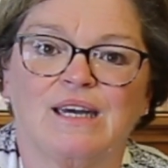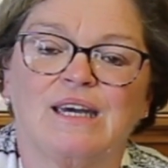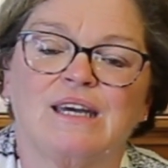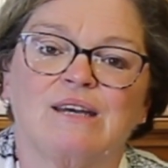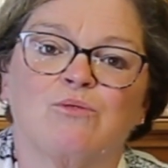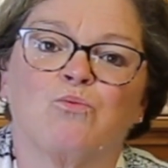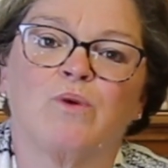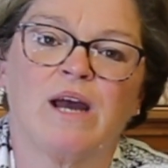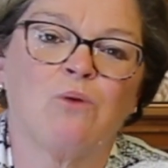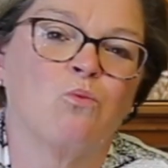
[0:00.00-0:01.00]
it,
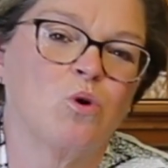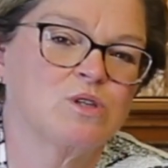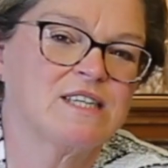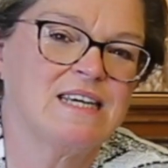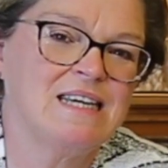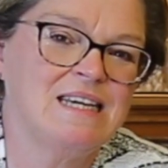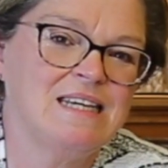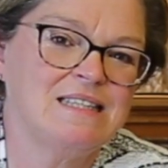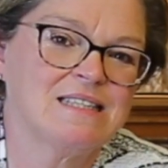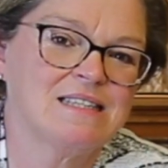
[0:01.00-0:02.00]
when I want to
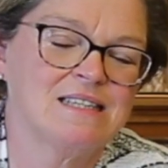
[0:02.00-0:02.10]
eat,